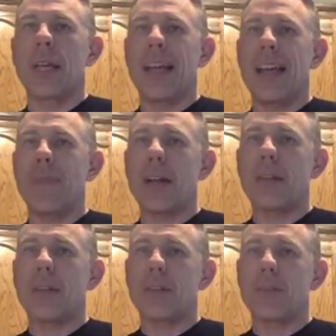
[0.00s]
Everybody I
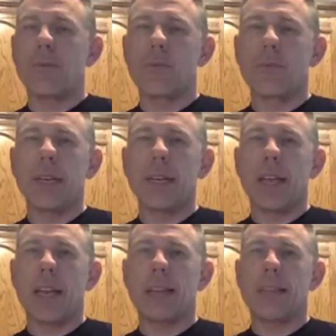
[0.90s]
talk to really
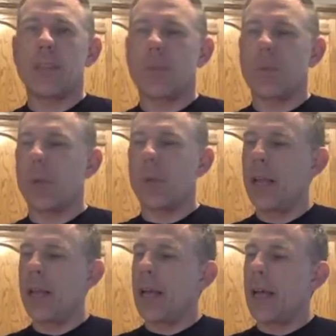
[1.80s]
likes this one.
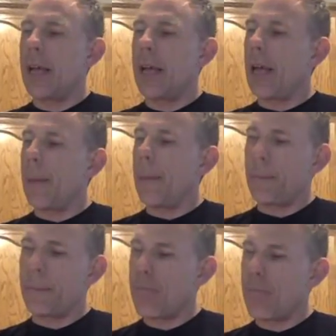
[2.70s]

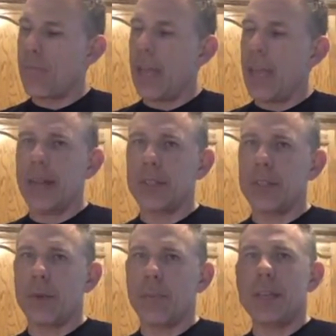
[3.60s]
So
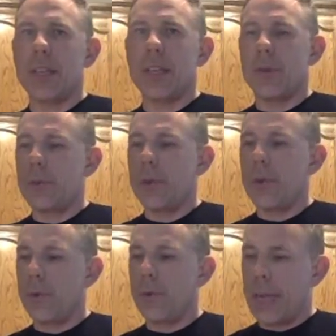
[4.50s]
basically you do
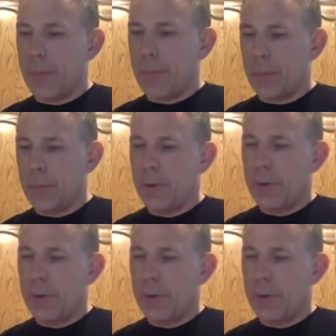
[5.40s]
a tablespoon.